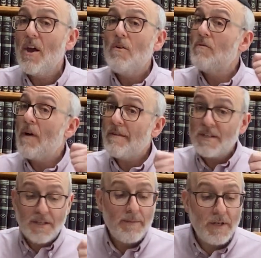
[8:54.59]
very
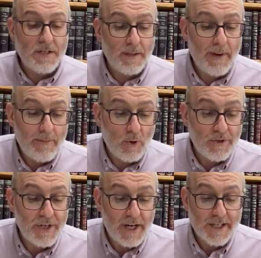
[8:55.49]
similar to the
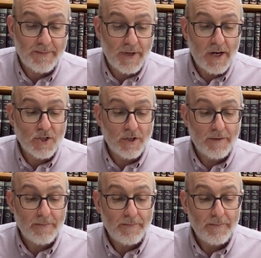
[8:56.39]
Maimonidean explanation.